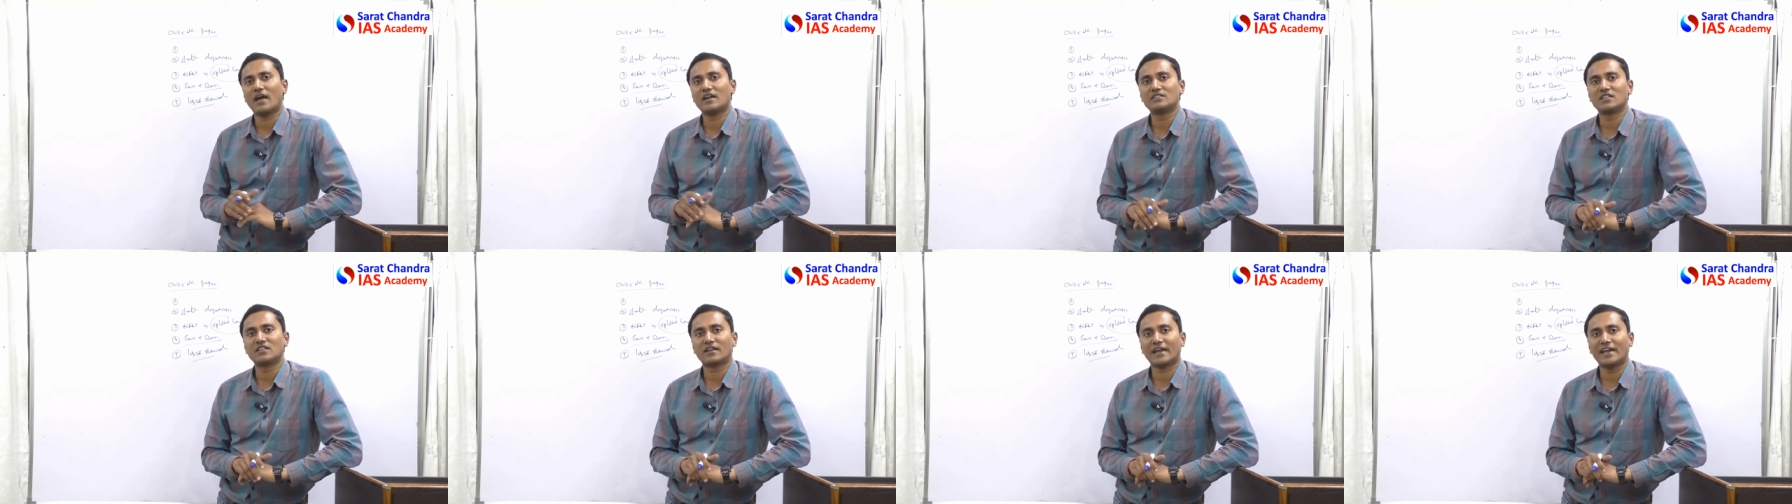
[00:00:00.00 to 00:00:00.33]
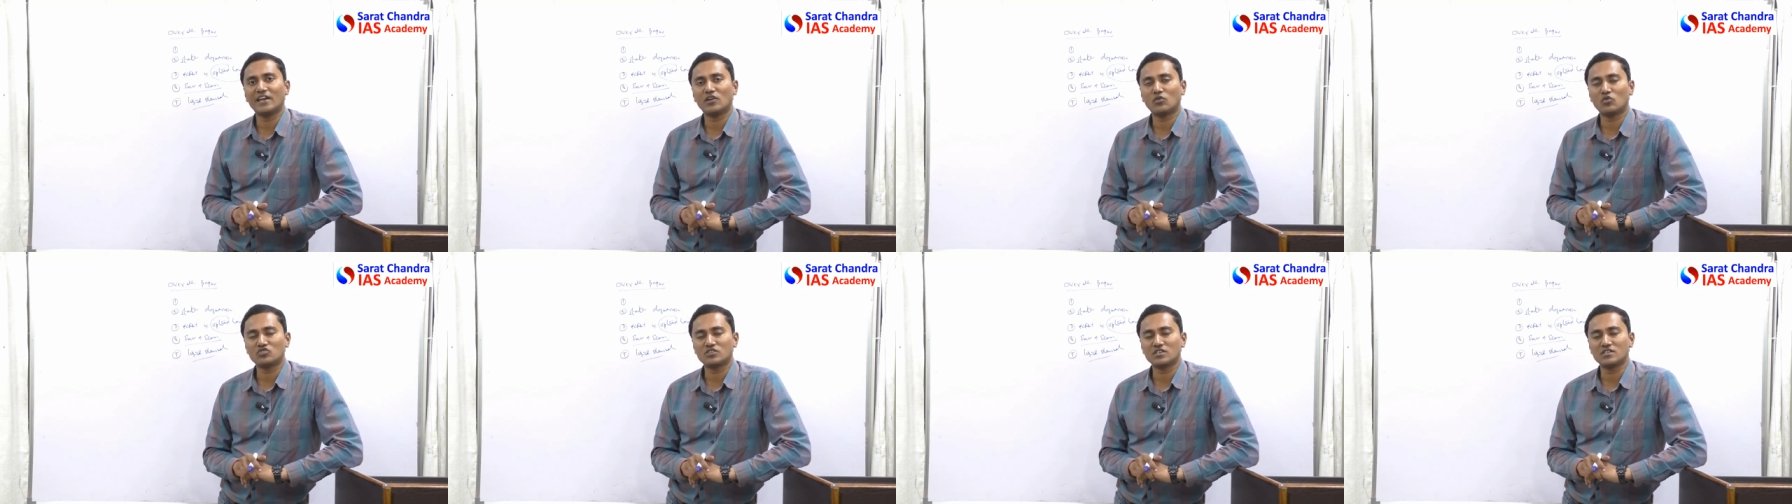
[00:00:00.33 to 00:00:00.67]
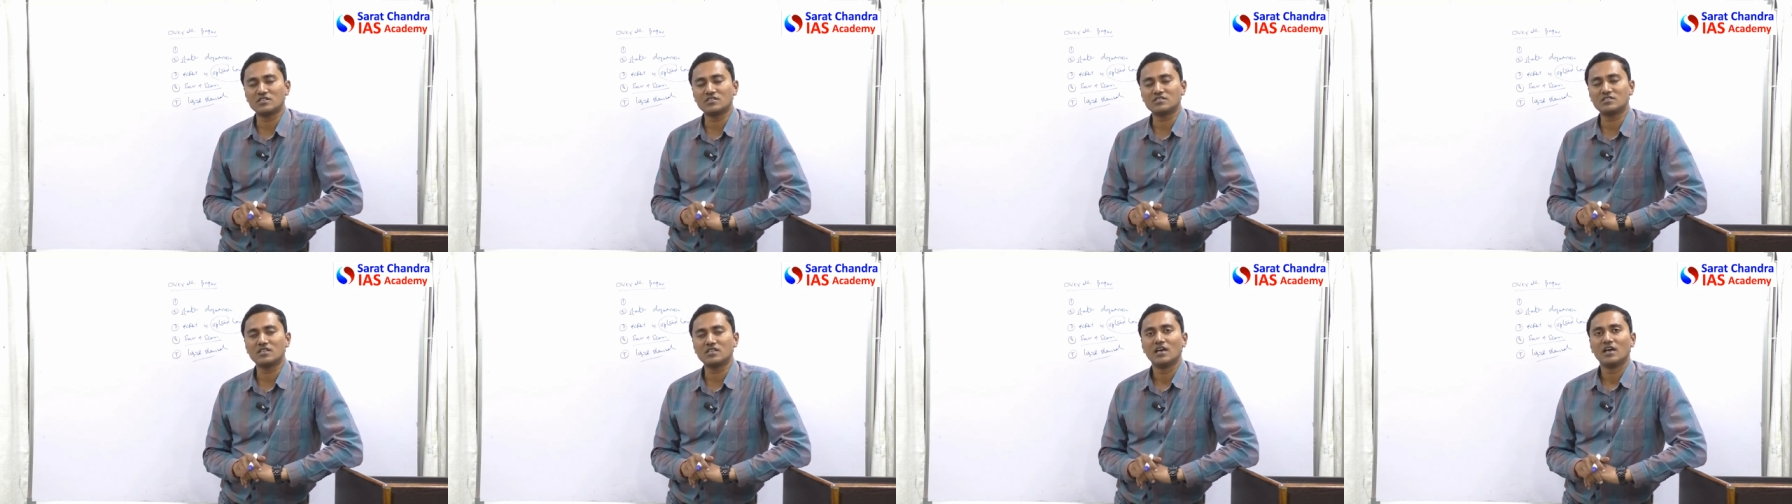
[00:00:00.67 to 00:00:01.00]
at the right
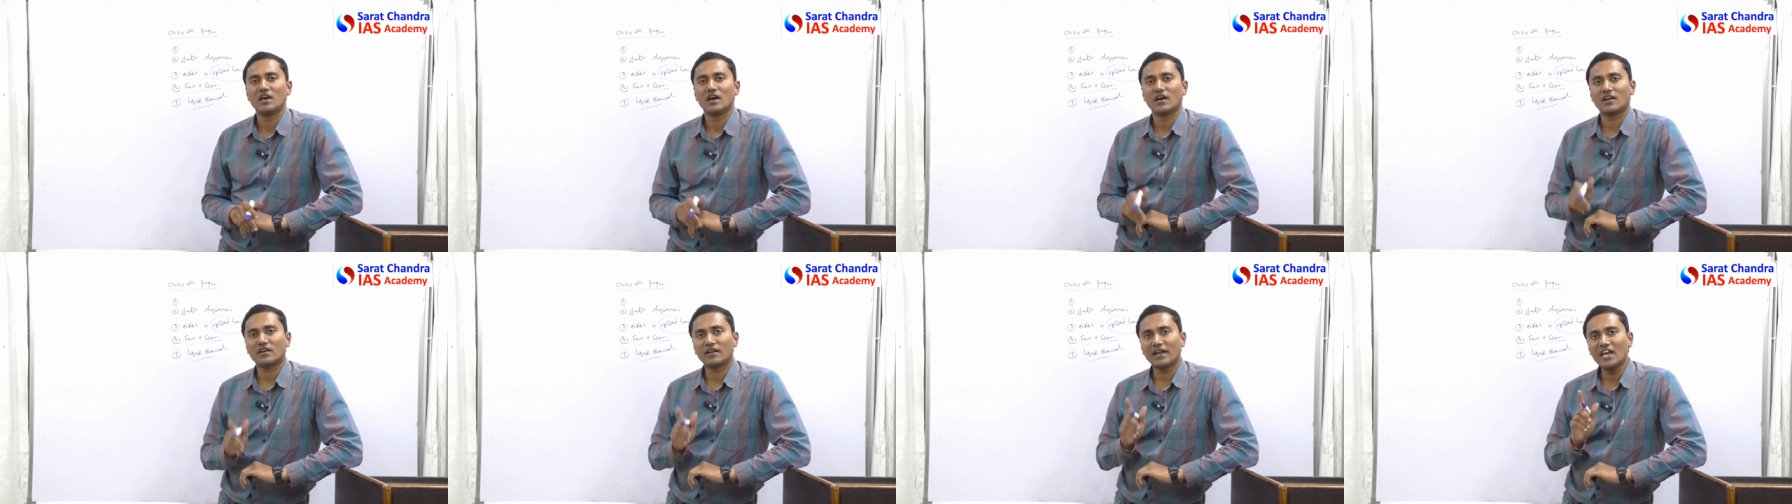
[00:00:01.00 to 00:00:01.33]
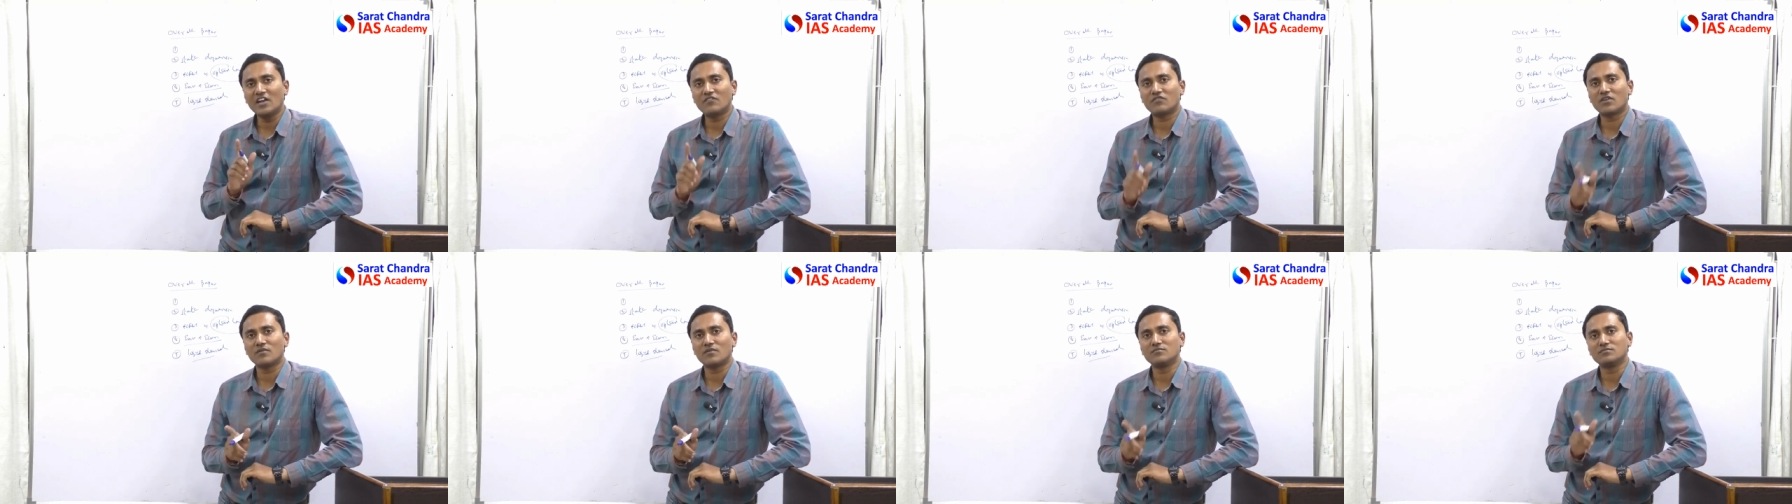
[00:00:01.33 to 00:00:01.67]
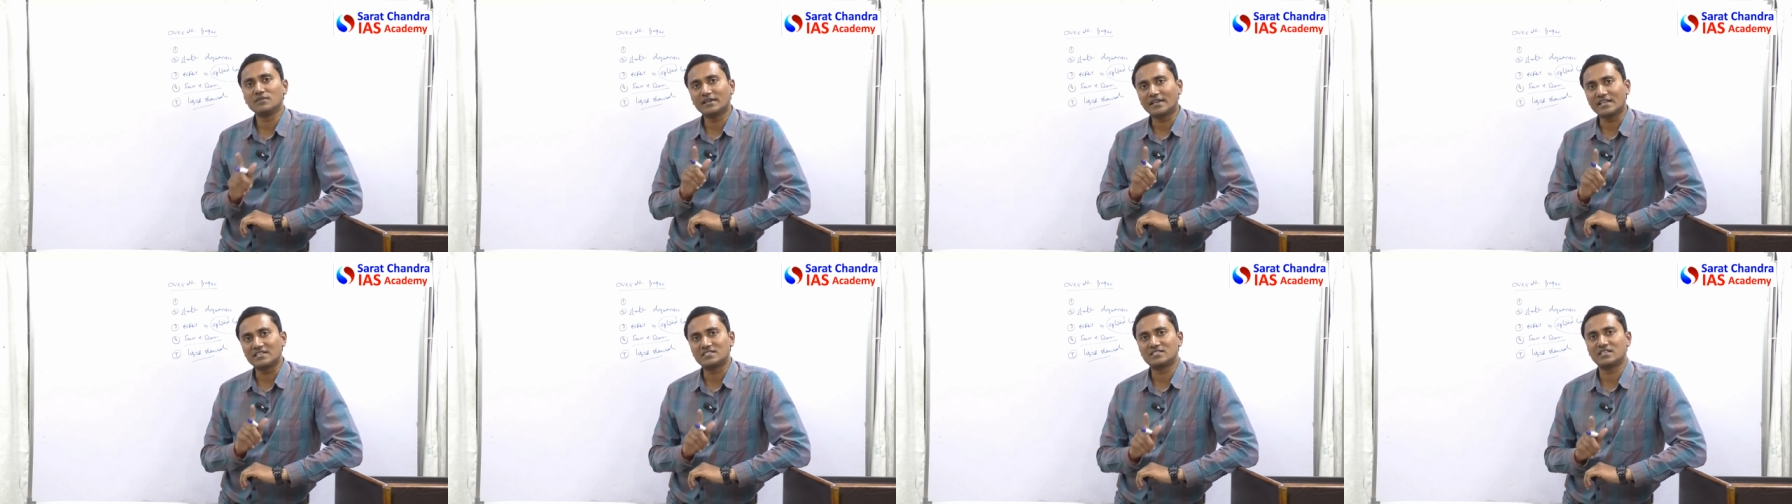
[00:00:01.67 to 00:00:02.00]
questions right from
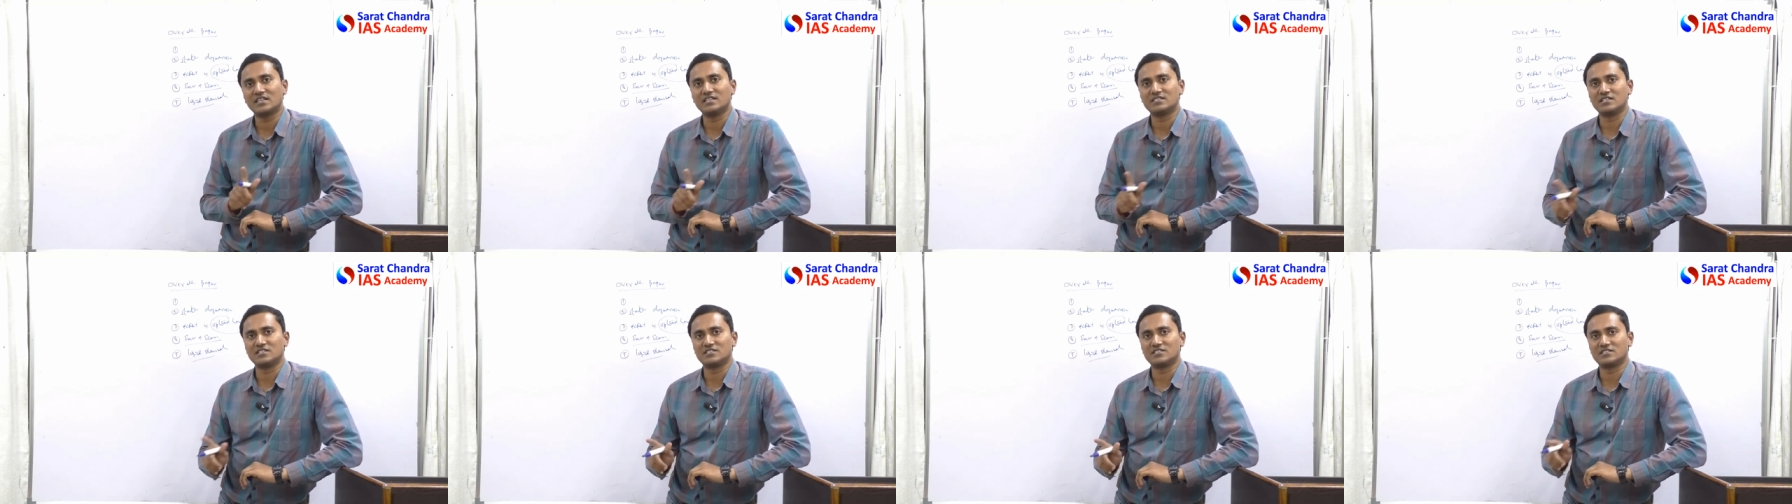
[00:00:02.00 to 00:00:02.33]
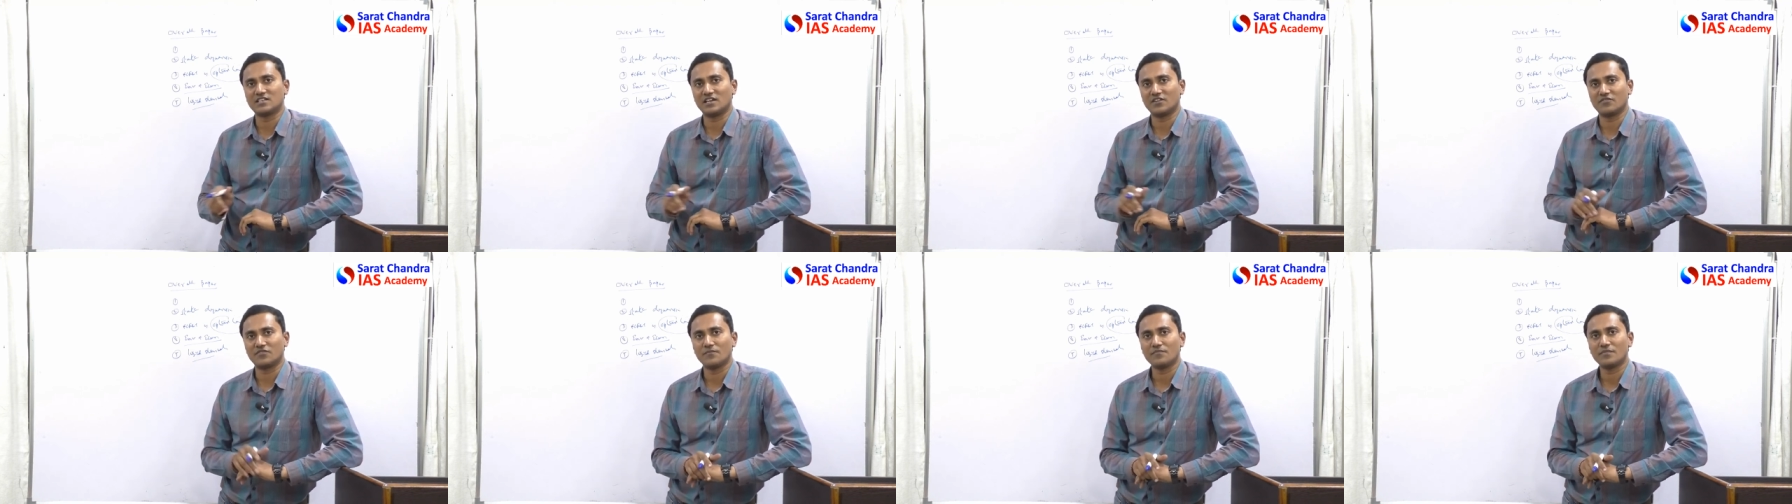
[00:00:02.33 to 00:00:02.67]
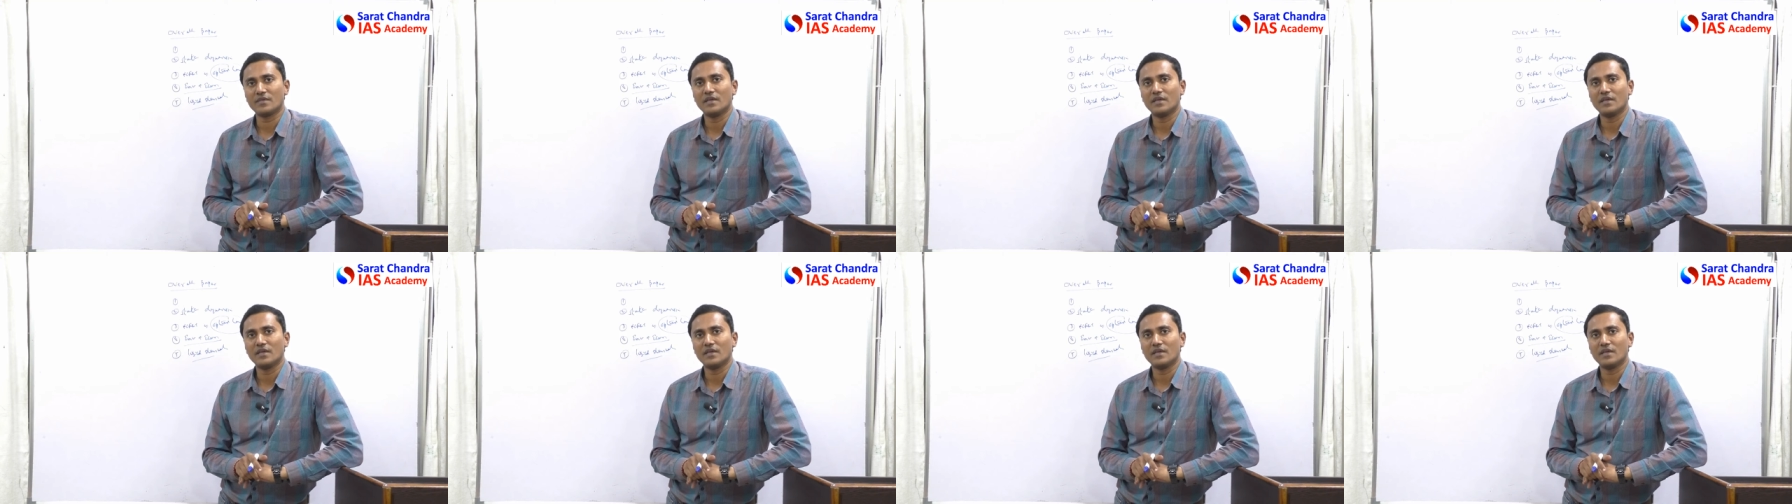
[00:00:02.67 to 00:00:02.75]
the test series itself.